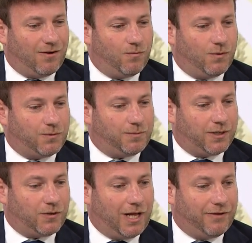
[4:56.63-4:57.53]
with
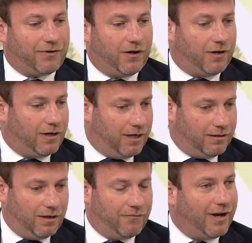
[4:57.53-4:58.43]
respect to healthcare
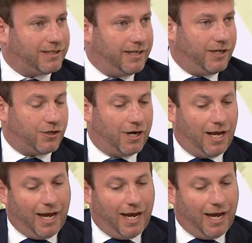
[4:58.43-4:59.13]
and vaccination.